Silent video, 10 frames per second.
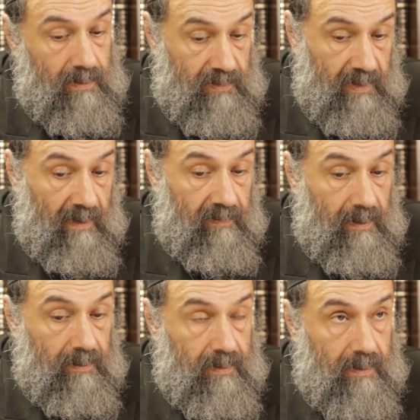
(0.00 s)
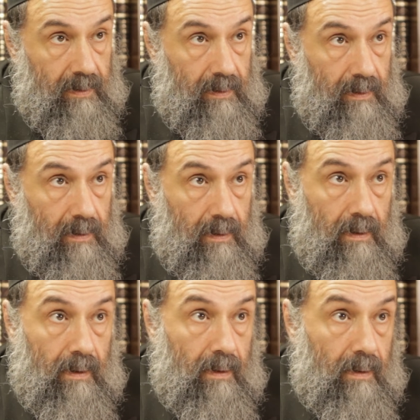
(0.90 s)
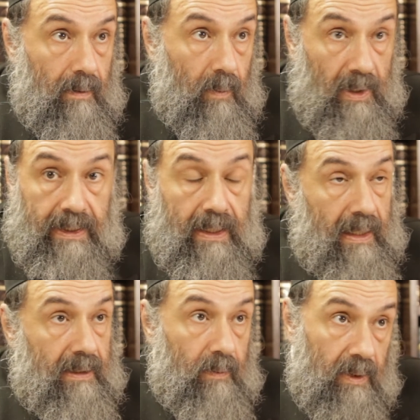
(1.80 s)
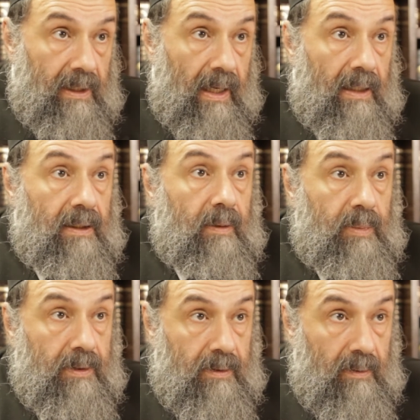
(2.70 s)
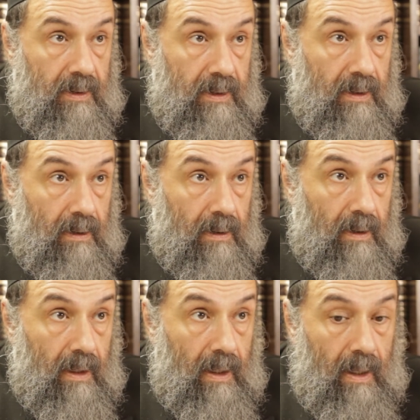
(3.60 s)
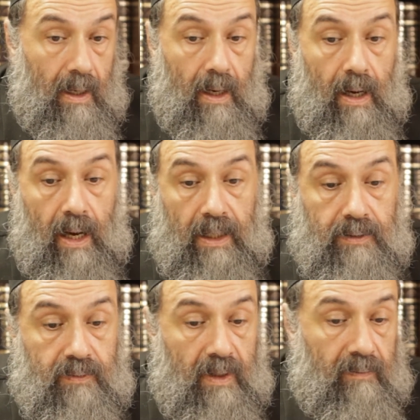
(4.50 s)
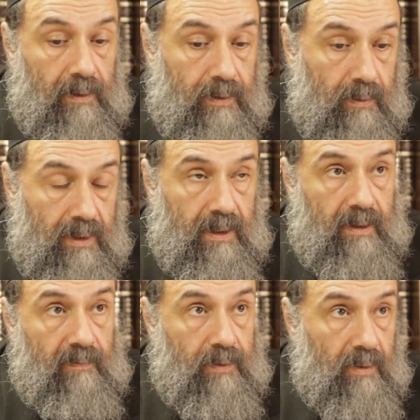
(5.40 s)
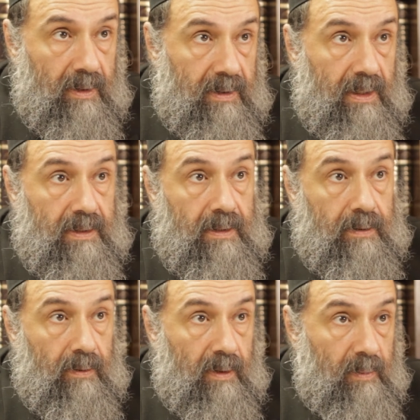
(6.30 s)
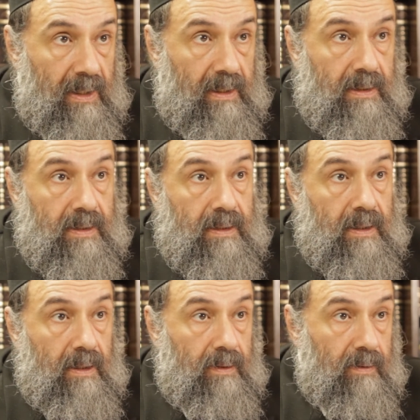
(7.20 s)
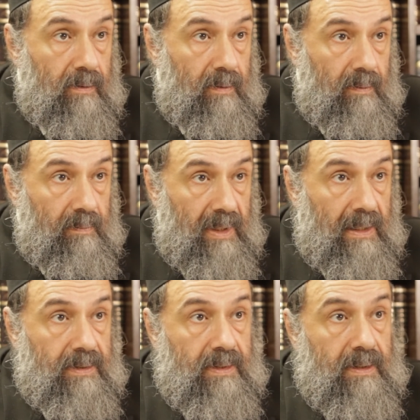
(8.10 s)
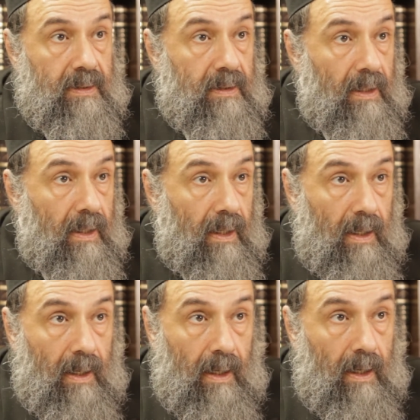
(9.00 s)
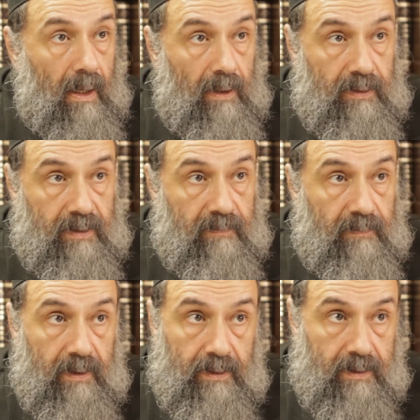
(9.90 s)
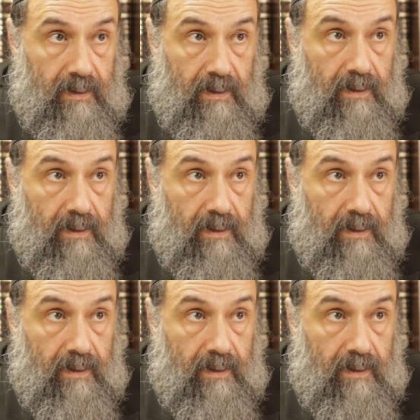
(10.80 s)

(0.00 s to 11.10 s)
traveled when I had an opportunity. I traveled to Kiev, to Odessa, to Khmelnytsky, to Belce, different